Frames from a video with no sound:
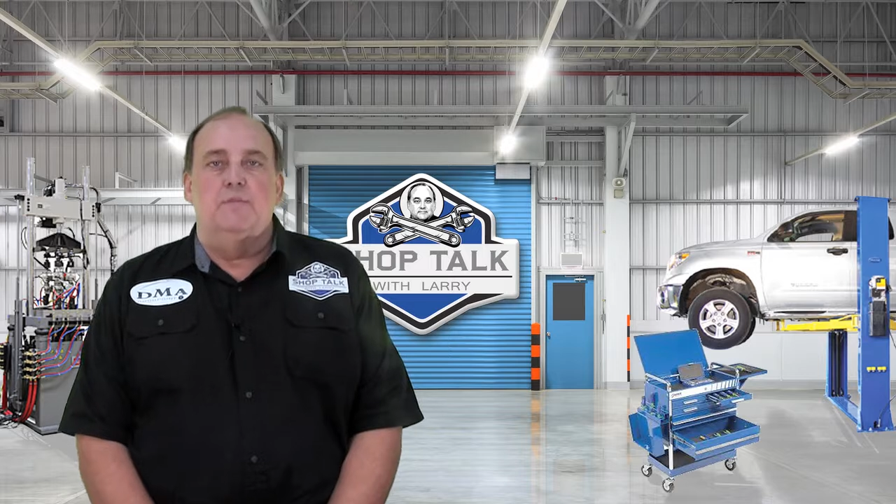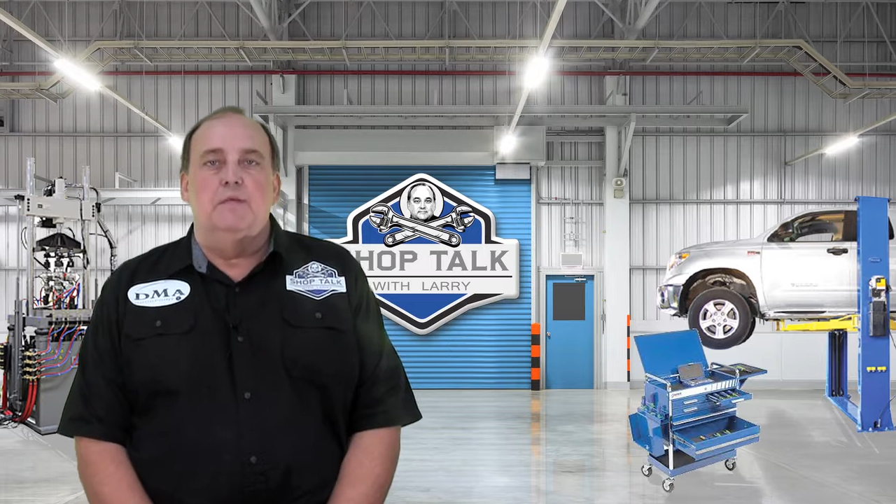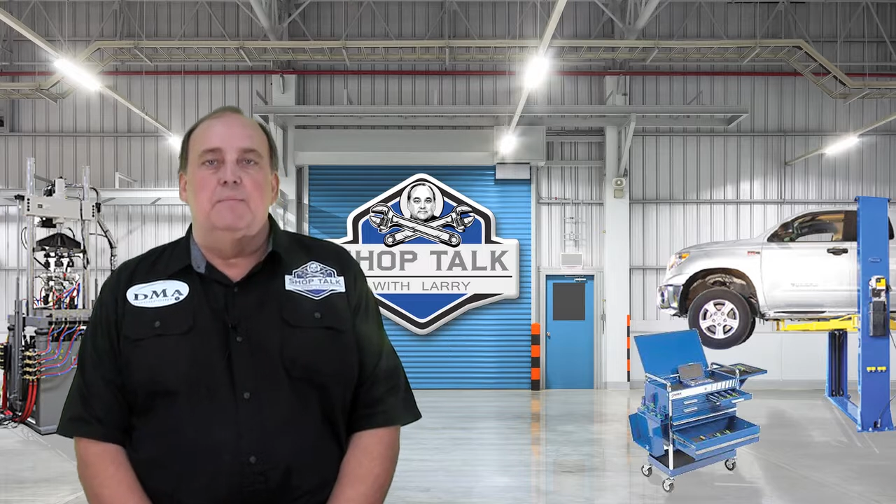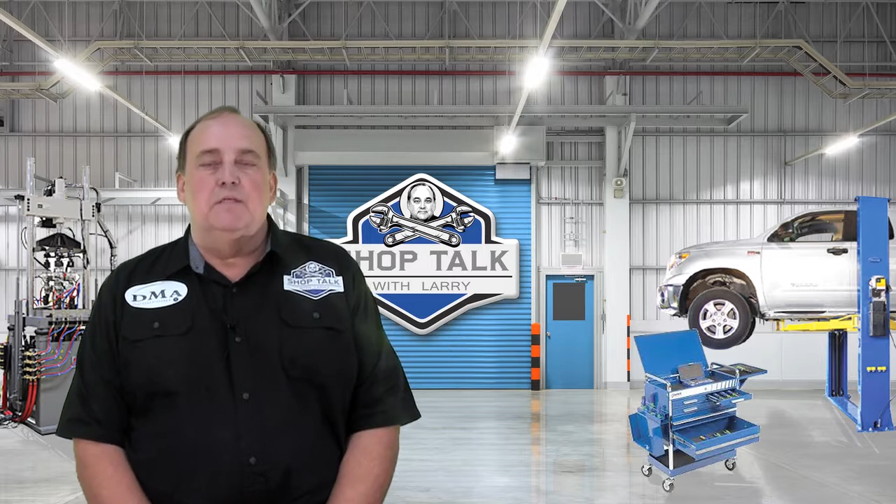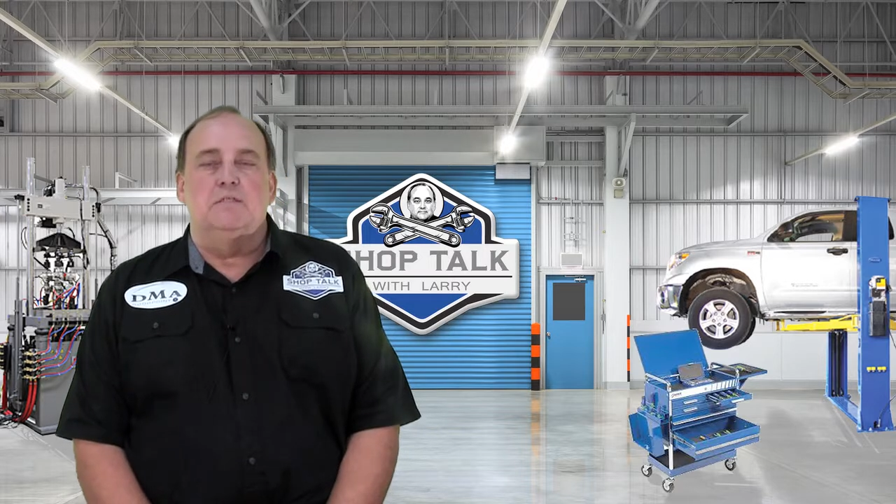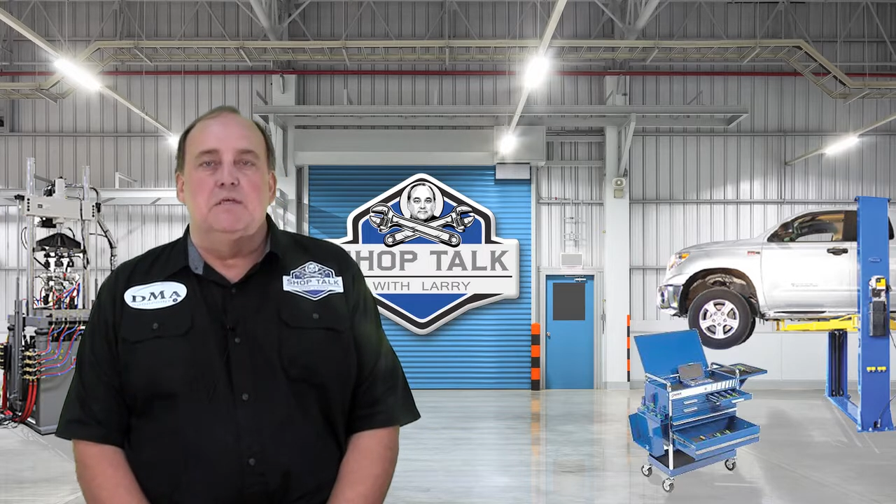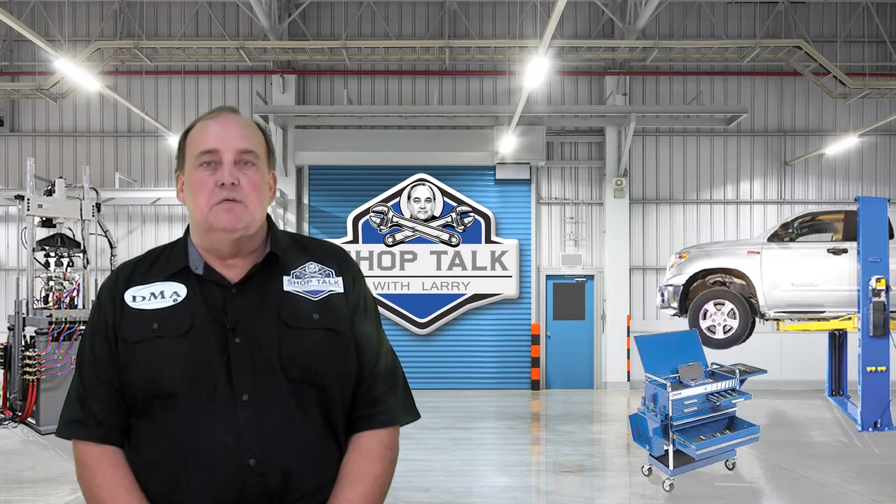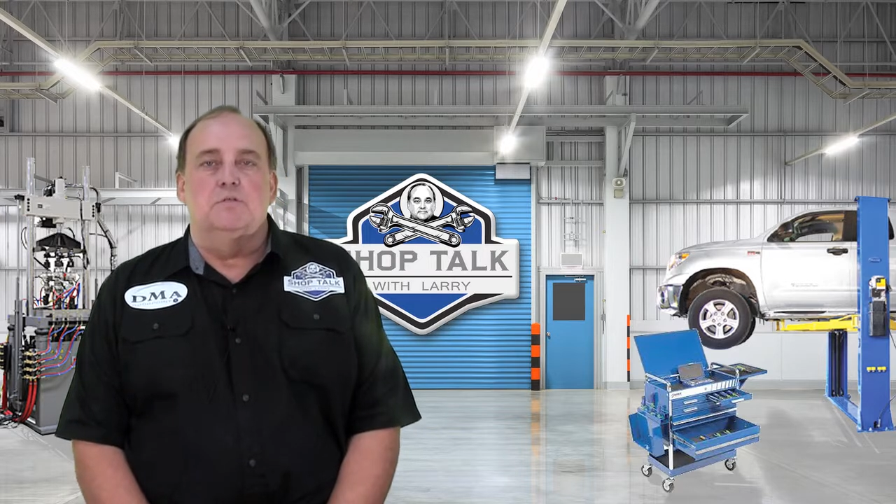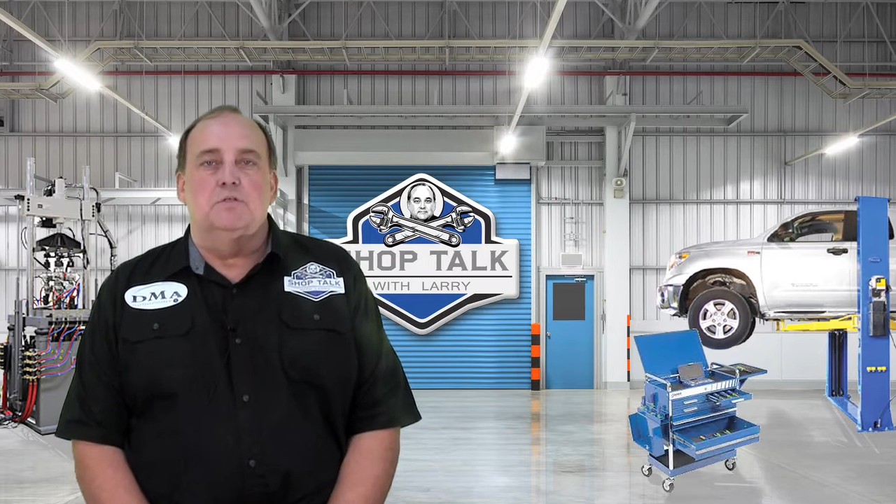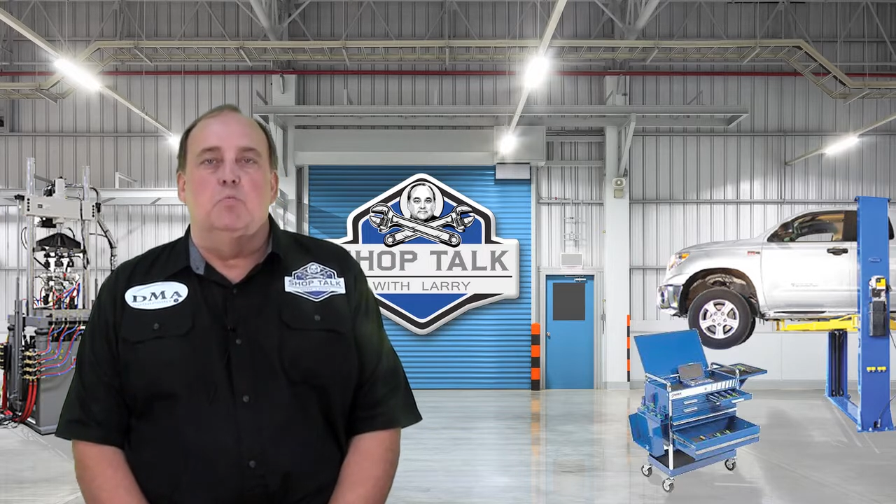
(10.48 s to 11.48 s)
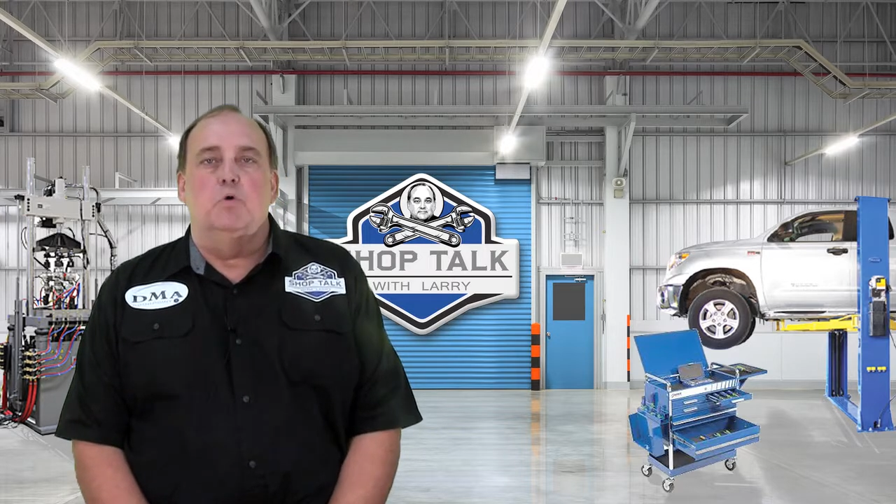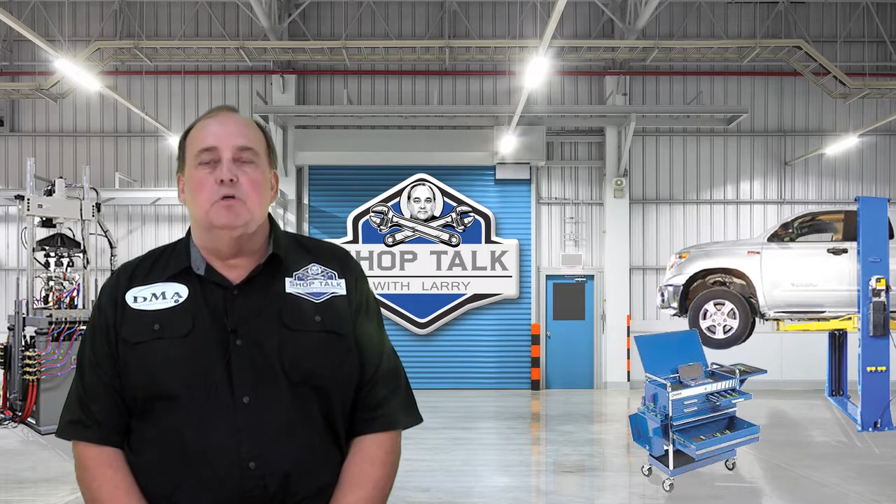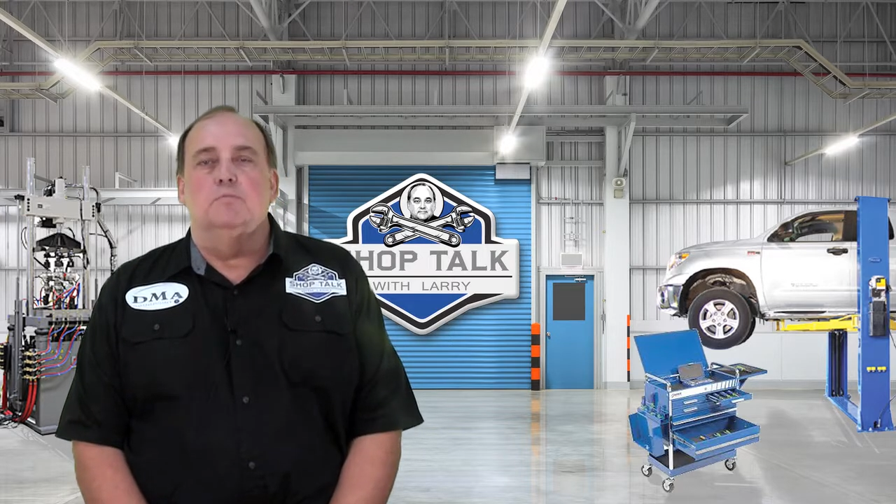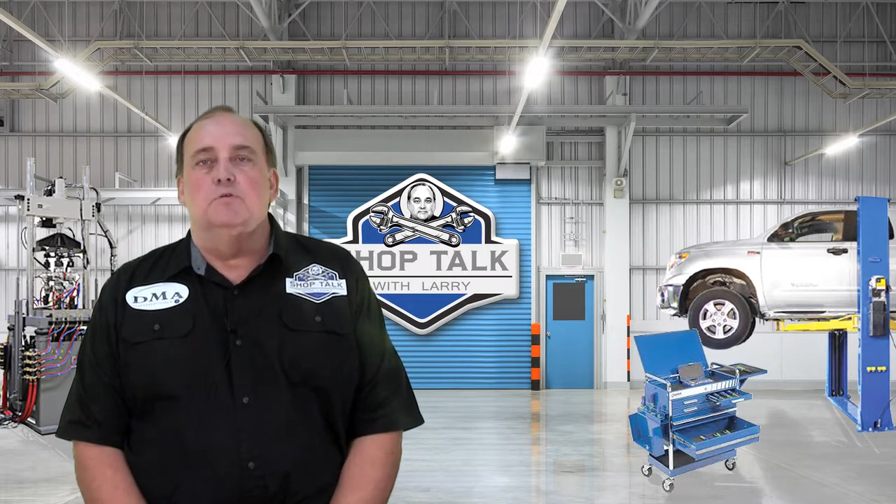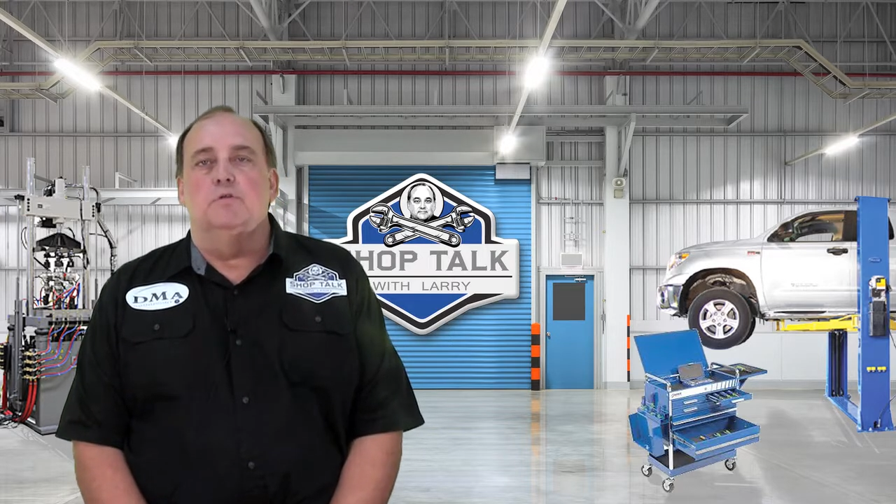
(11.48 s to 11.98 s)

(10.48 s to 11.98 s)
from DMA Sales and welcome